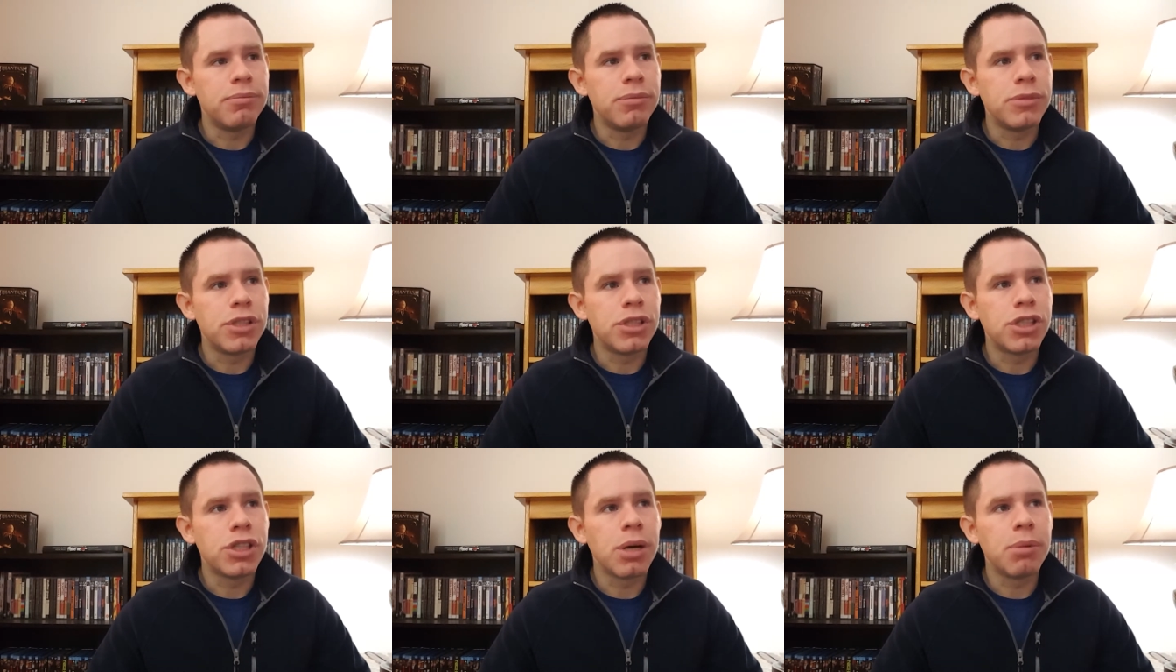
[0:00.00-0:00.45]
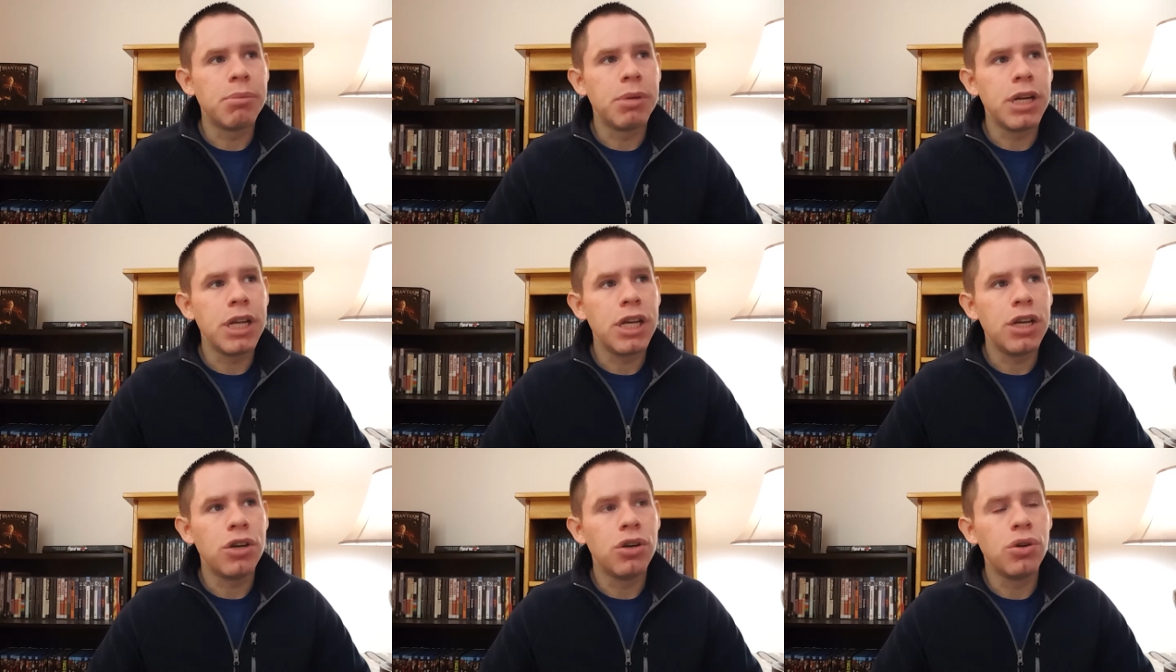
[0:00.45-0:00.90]

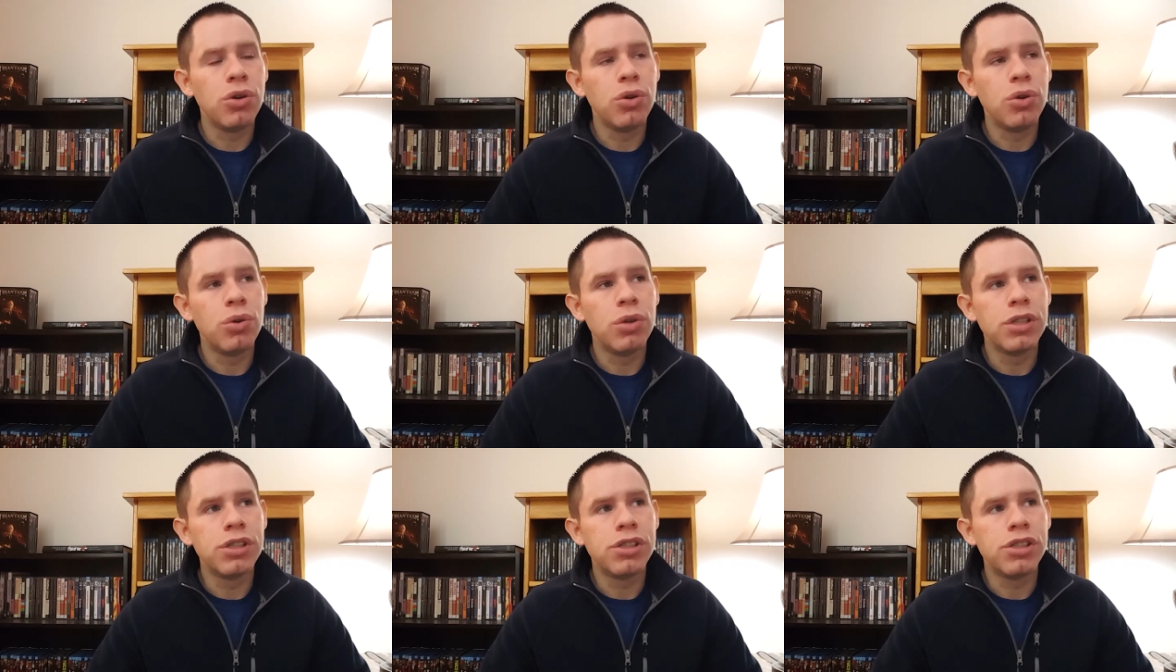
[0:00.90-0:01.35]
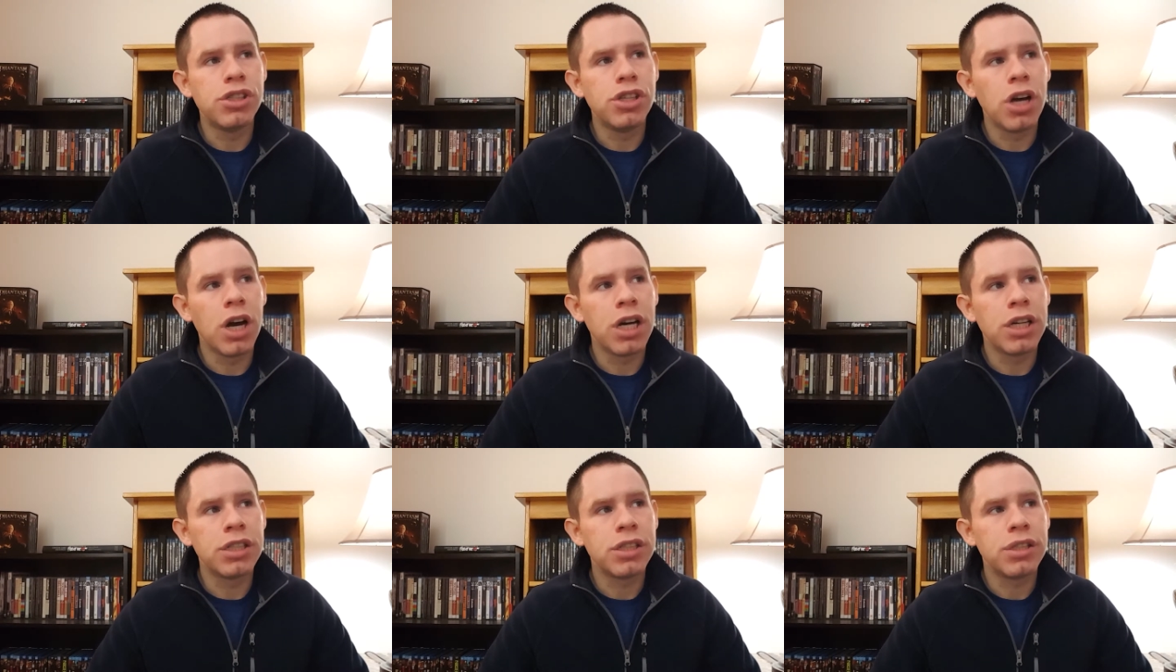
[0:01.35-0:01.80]
somebody who has
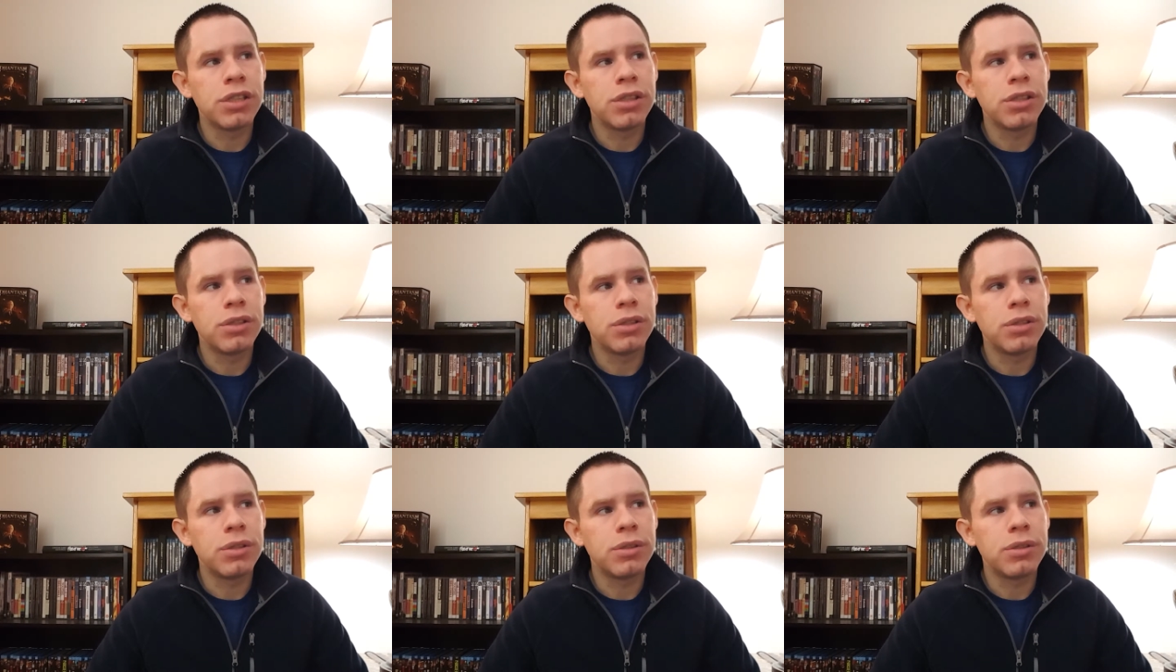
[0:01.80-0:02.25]
just